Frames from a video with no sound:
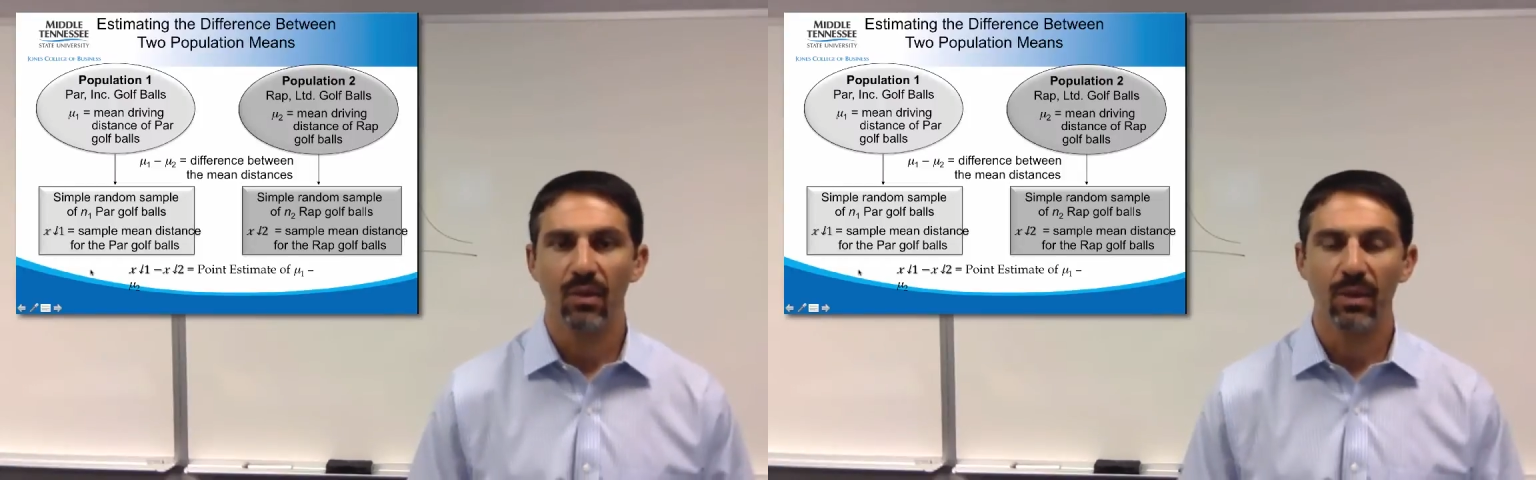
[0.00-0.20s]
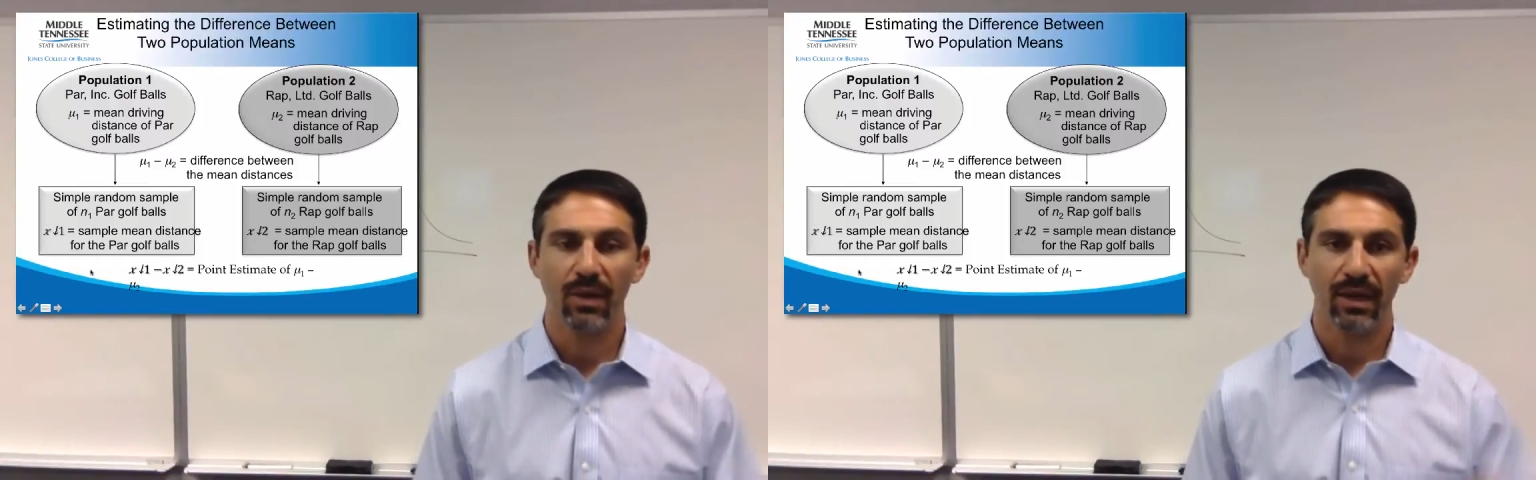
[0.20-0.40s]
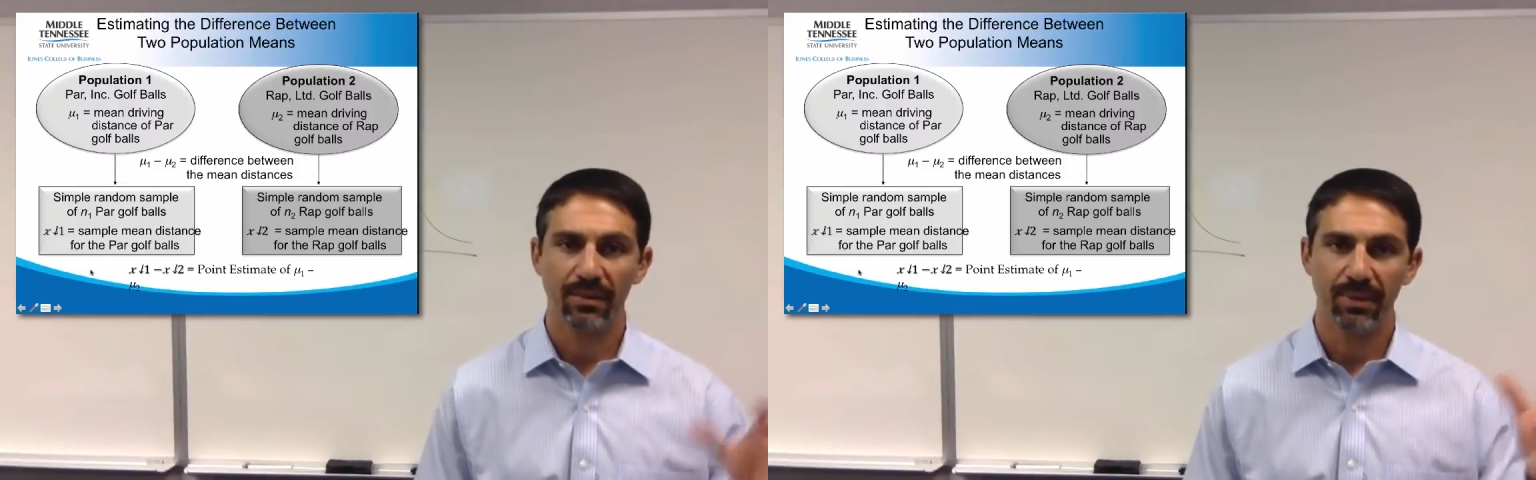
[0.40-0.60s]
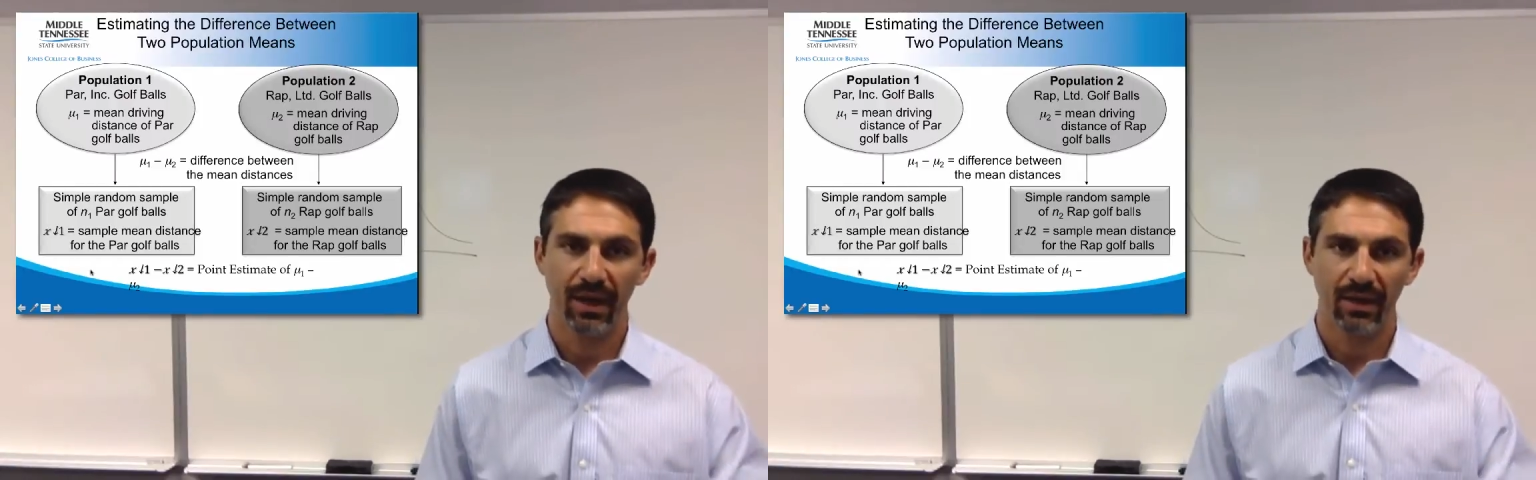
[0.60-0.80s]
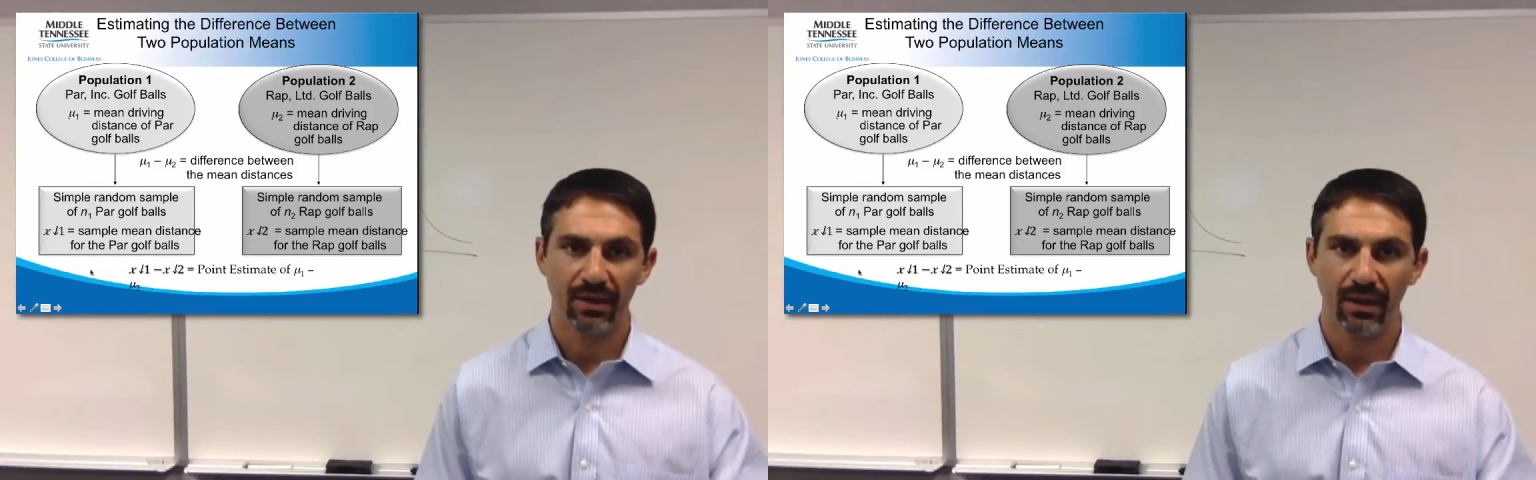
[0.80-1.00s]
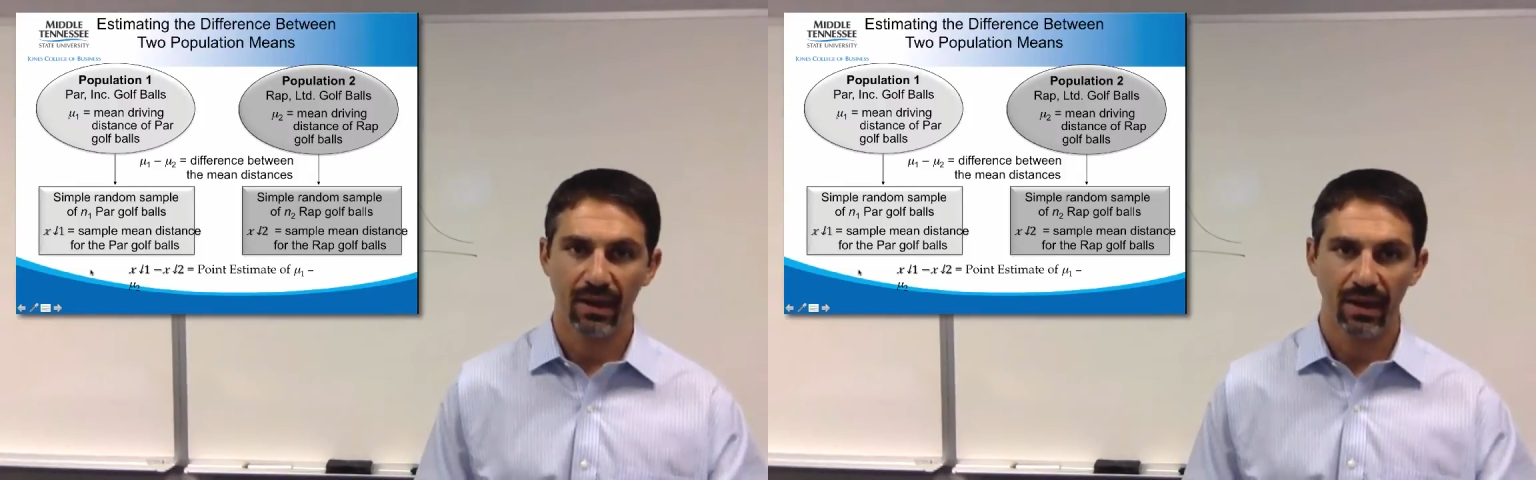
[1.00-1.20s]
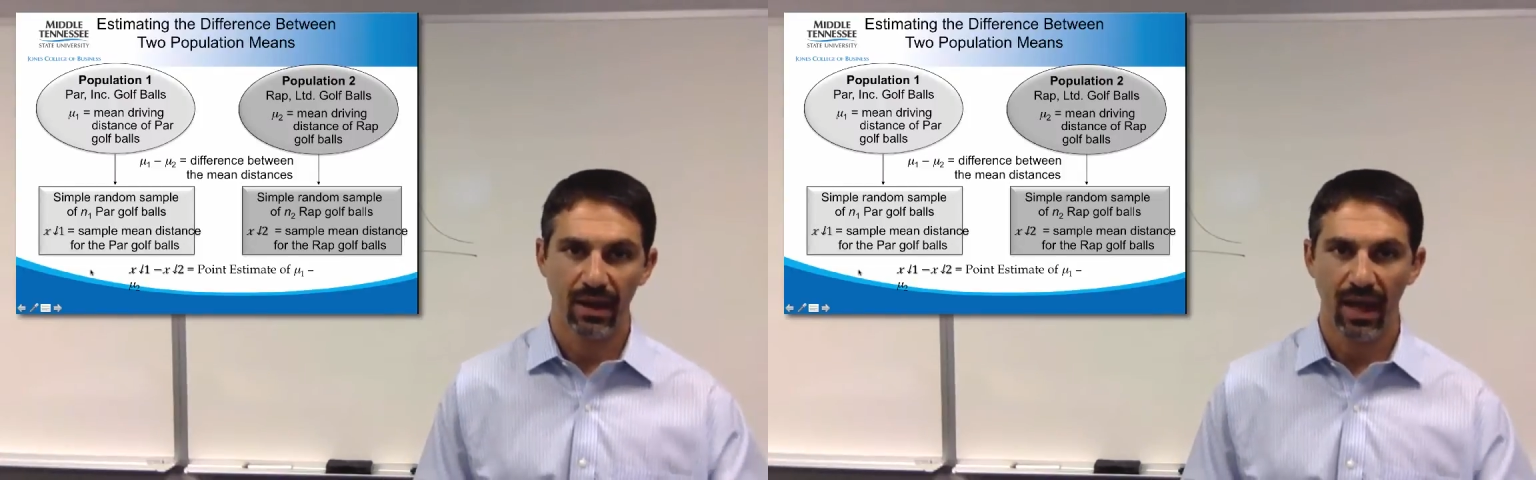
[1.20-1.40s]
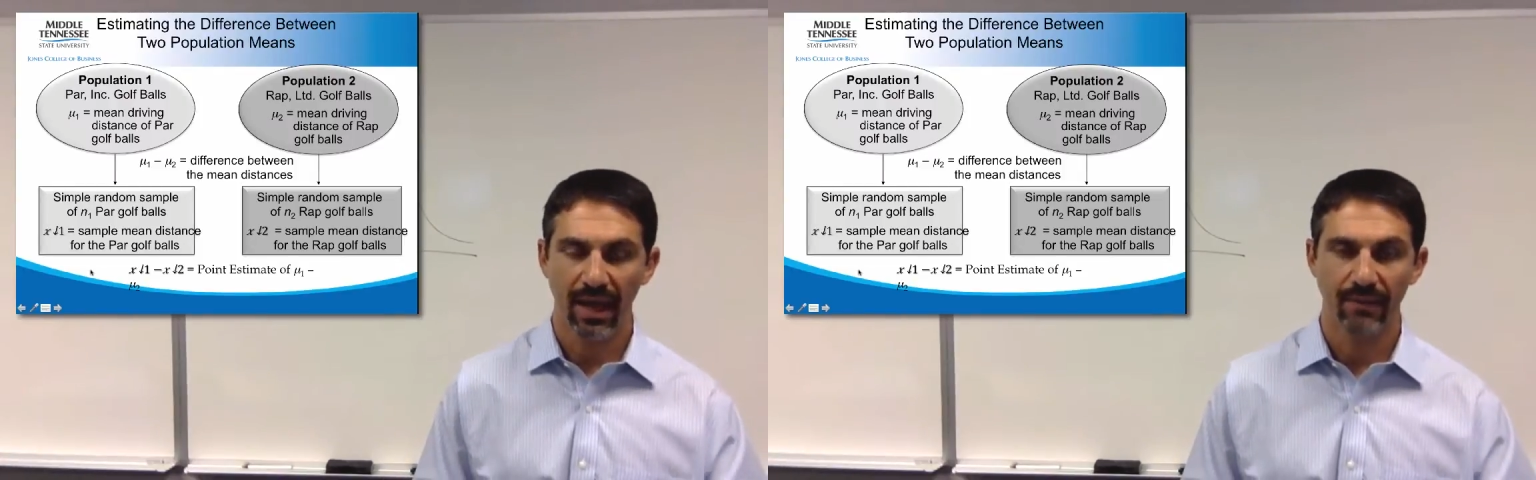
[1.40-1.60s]
We want to compare
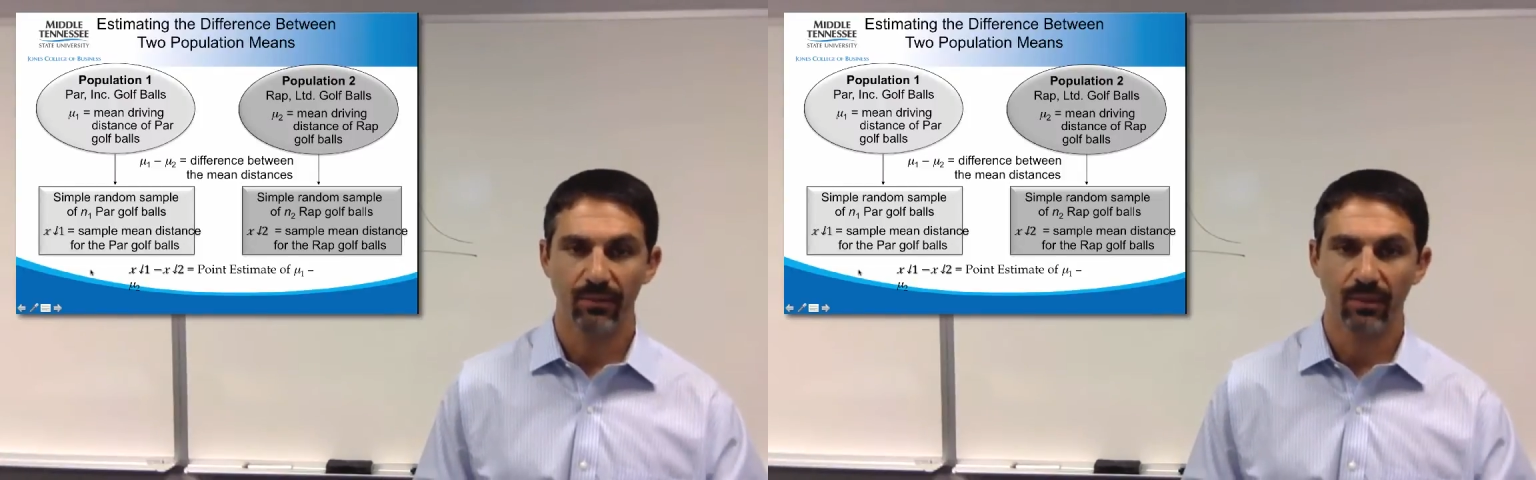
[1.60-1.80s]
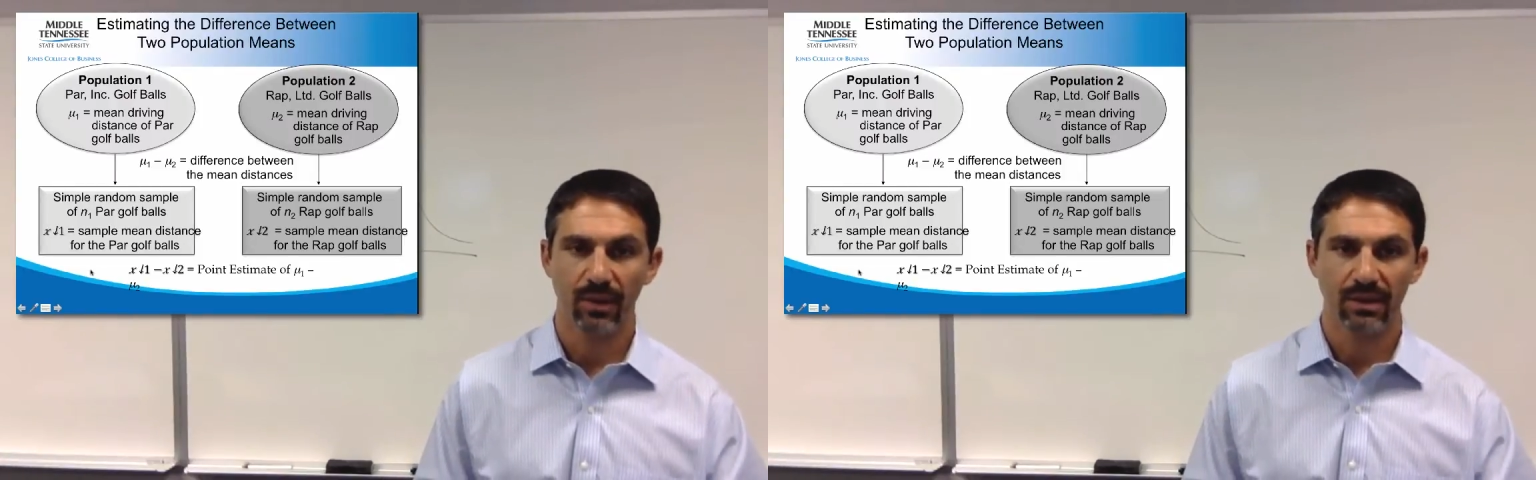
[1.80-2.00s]
and